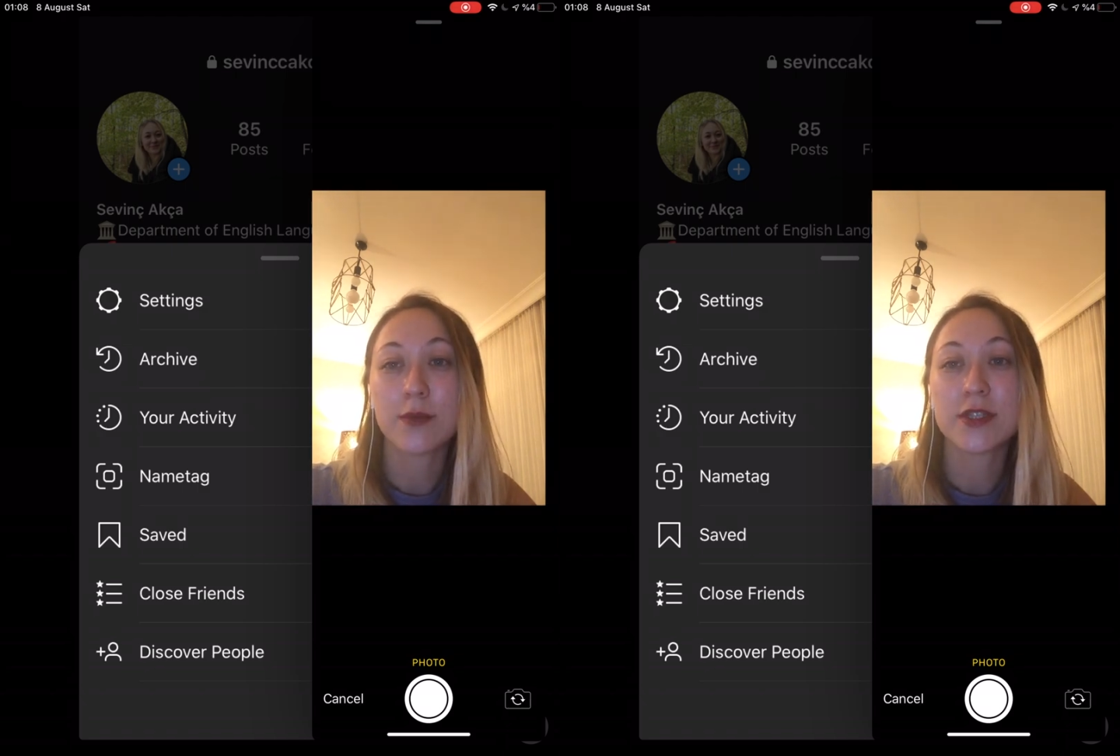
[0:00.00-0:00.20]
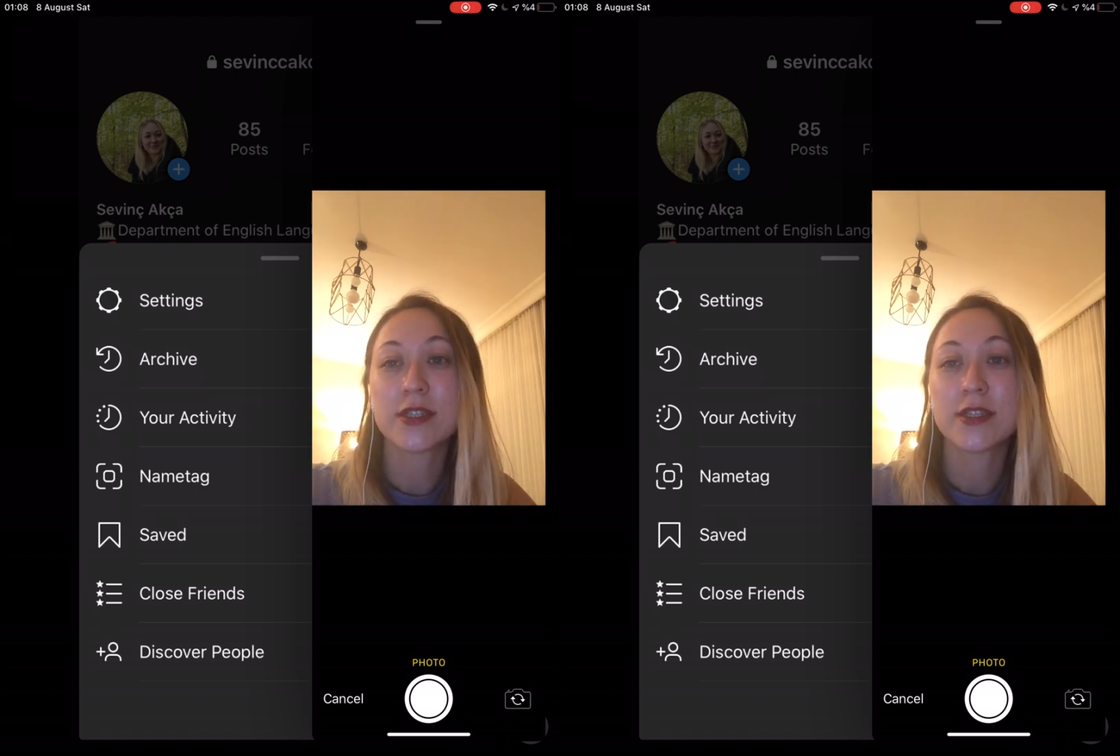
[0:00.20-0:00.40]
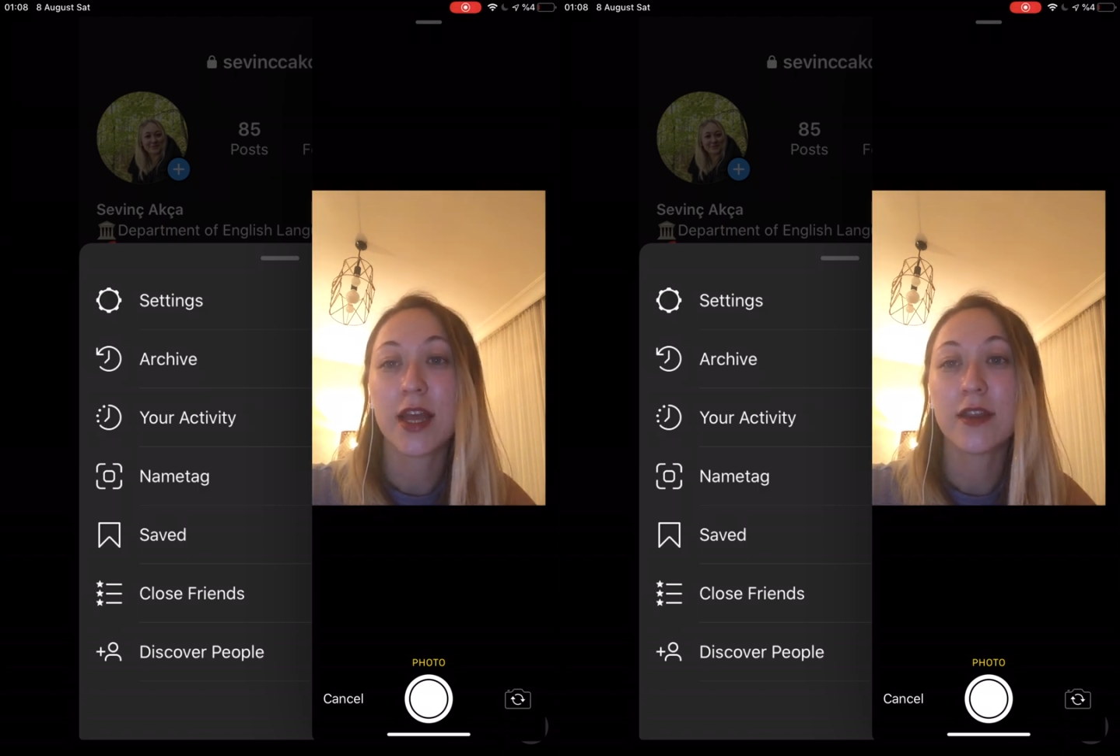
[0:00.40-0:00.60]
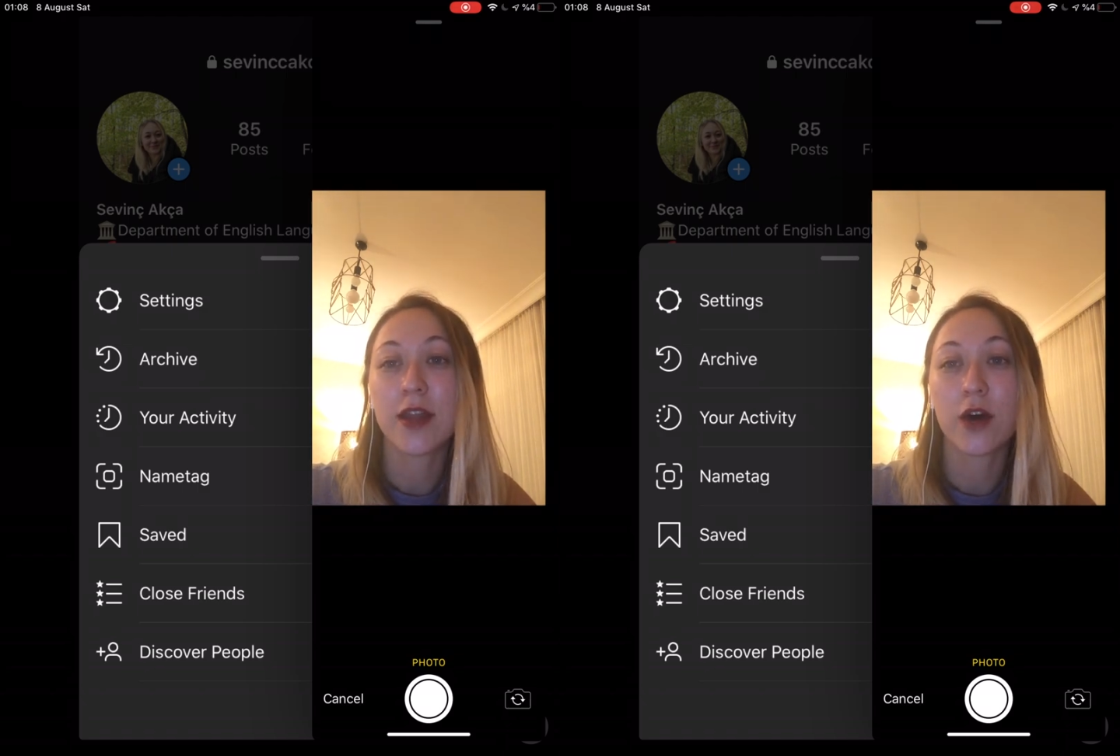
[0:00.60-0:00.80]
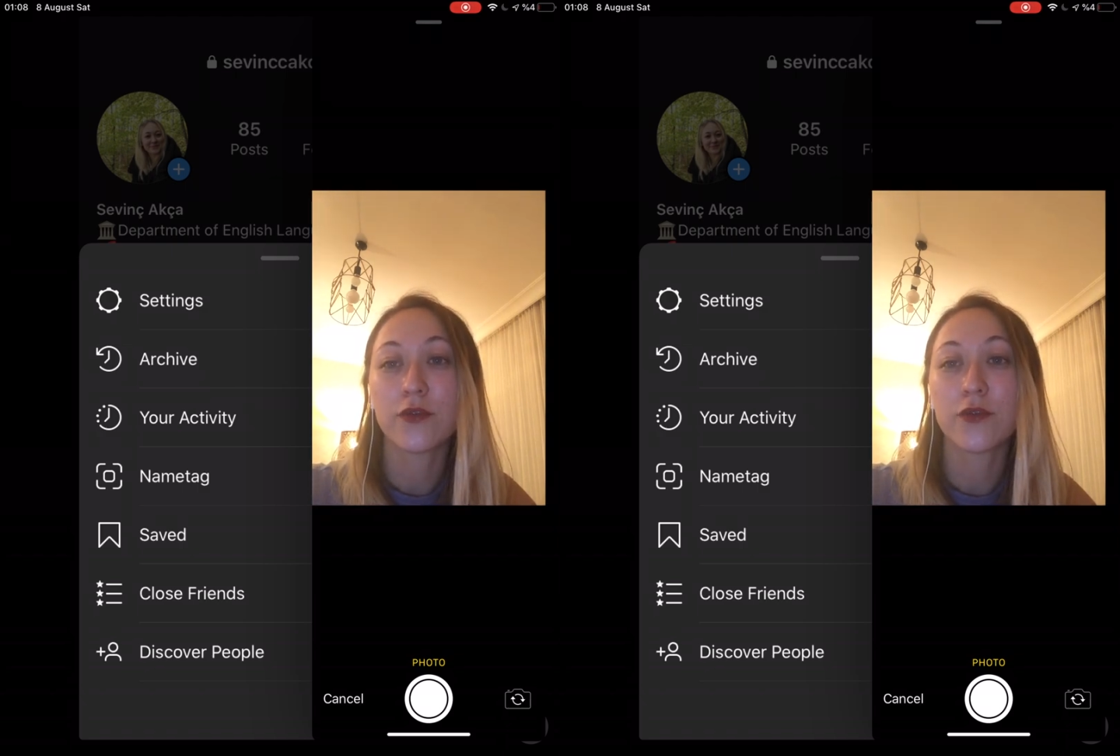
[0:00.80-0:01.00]
stand
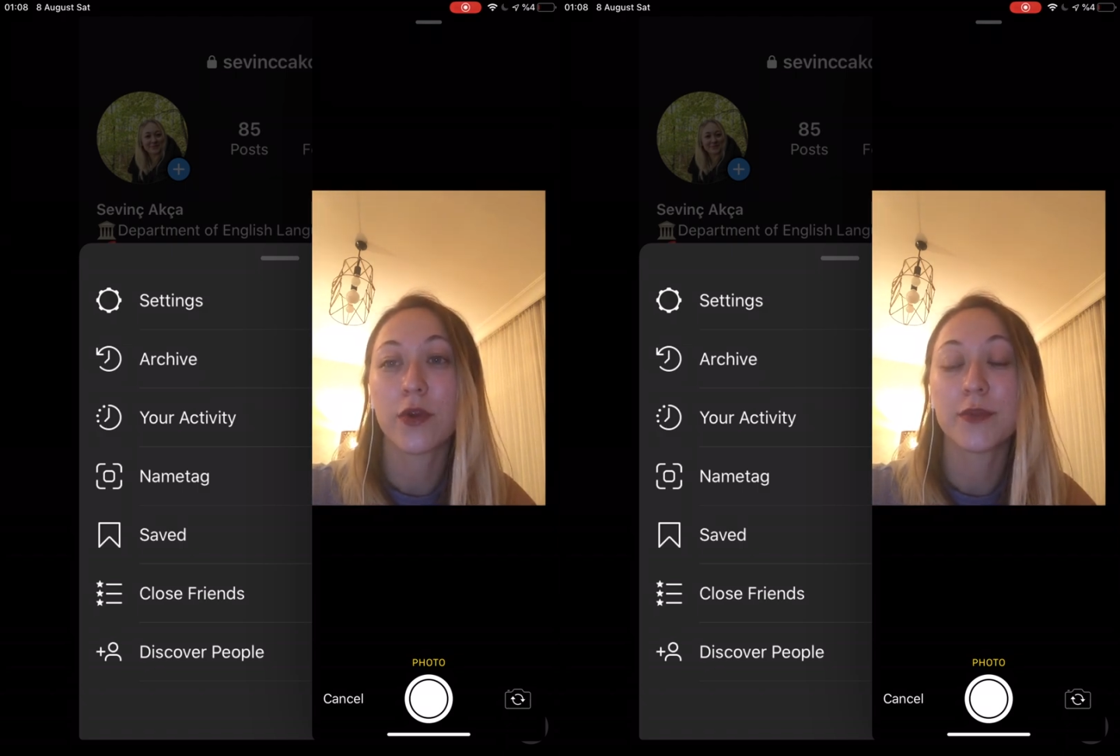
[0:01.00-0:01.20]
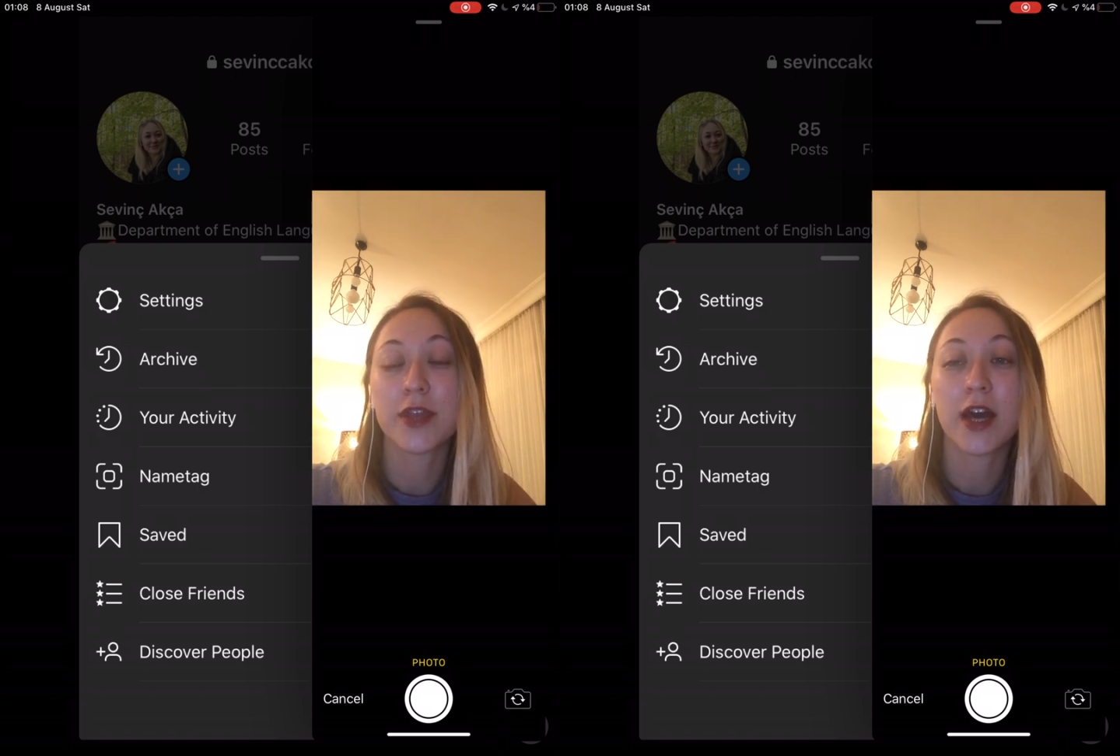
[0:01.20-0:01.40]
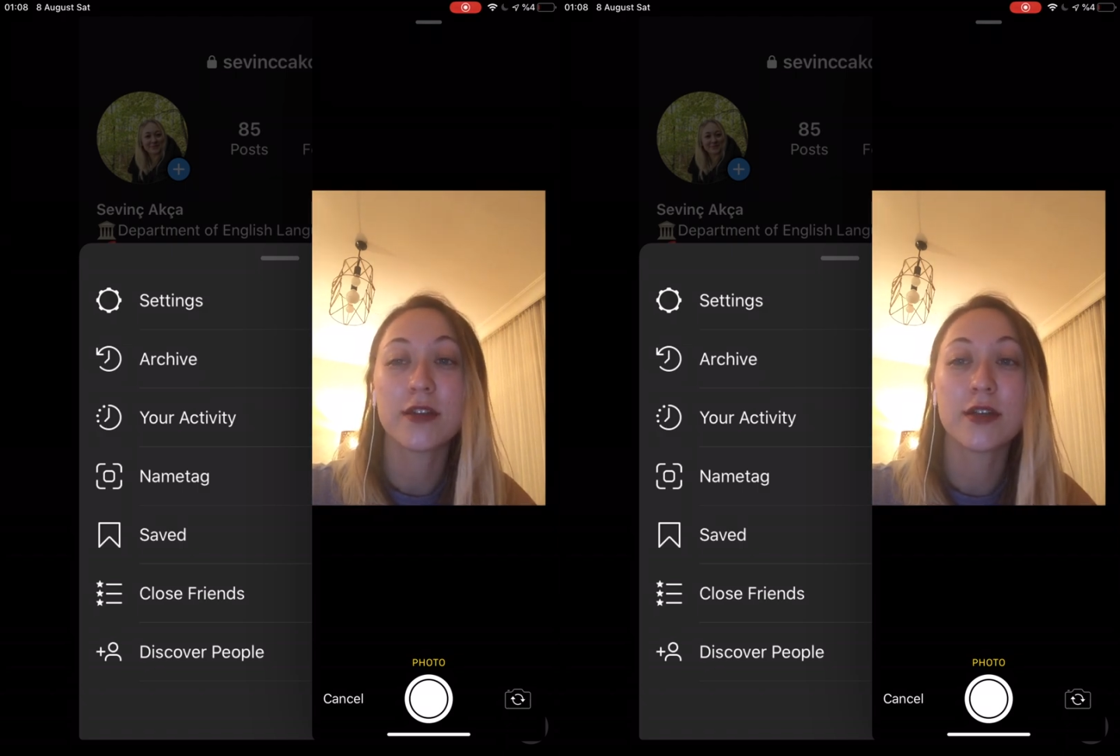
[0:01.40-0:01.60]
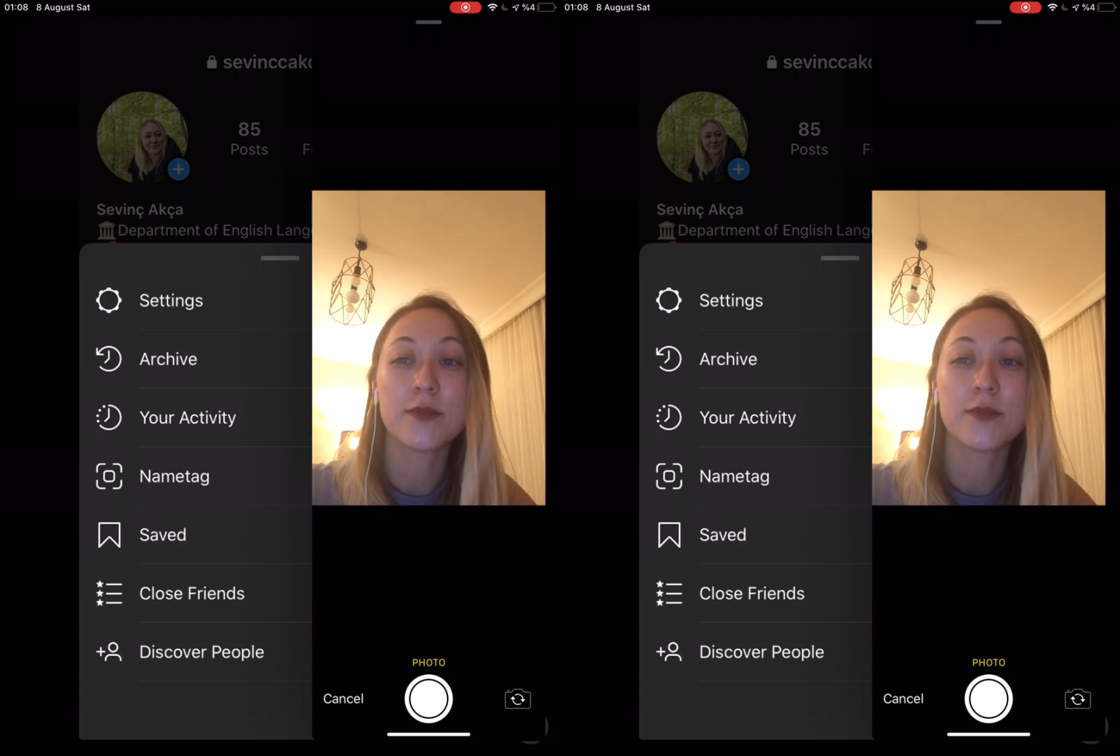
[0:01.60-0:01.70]
out from the other